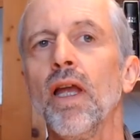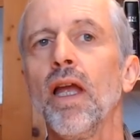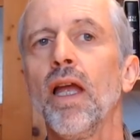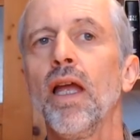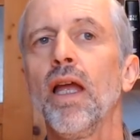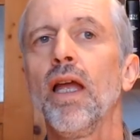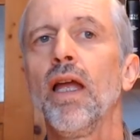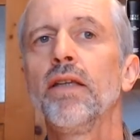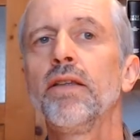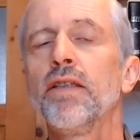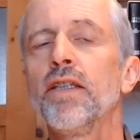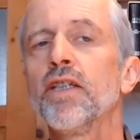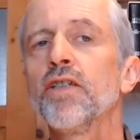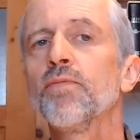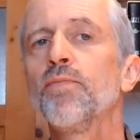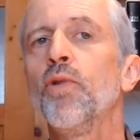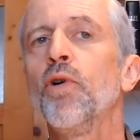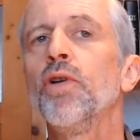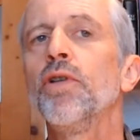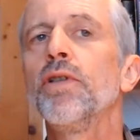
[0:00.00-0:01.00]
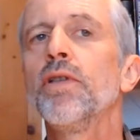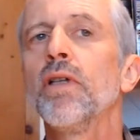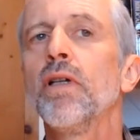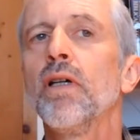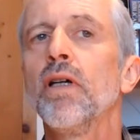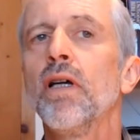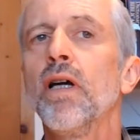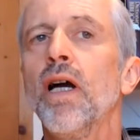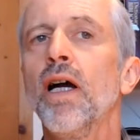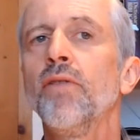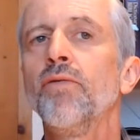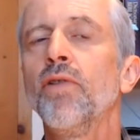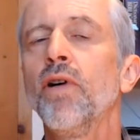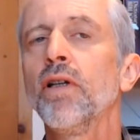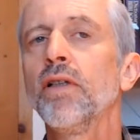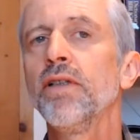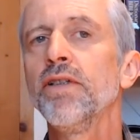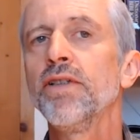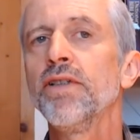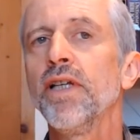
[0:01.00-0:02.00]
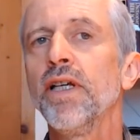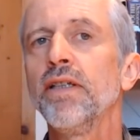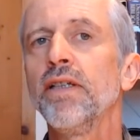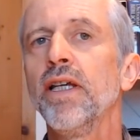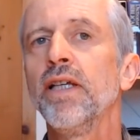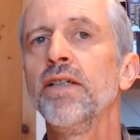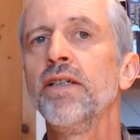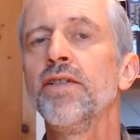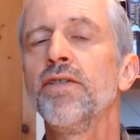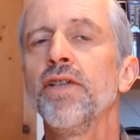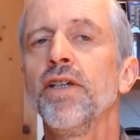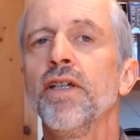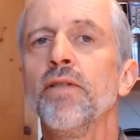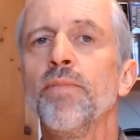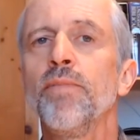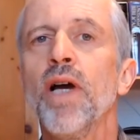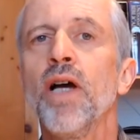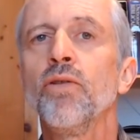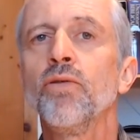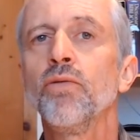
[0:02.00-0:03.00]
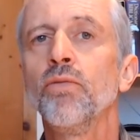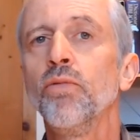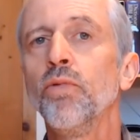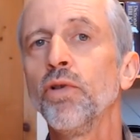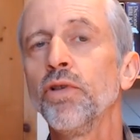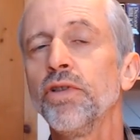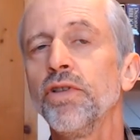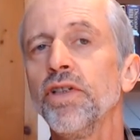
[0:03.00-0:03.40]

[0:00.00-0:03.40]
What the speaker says: At this point, I've hardly said anything about what these